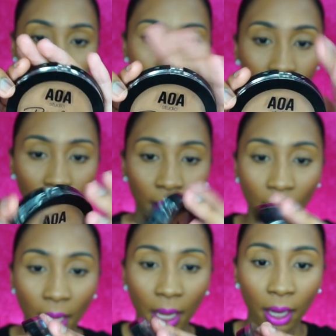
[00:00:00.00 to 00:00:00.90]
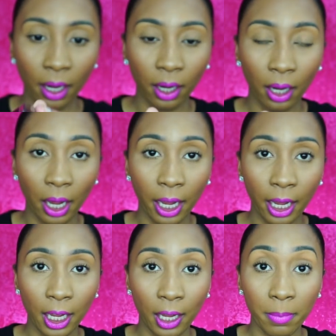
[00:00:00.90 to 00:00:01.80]
deep, and
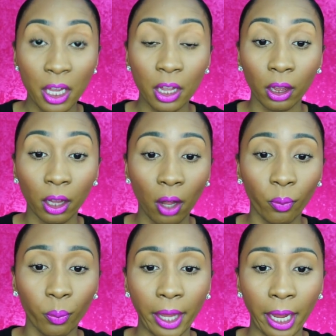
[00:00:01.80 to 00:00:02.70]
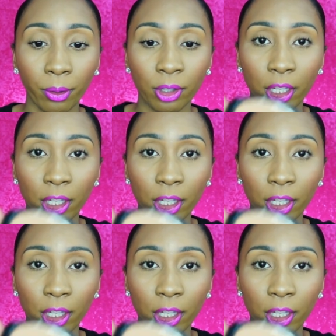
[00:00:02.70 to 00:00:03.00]
I am in love with how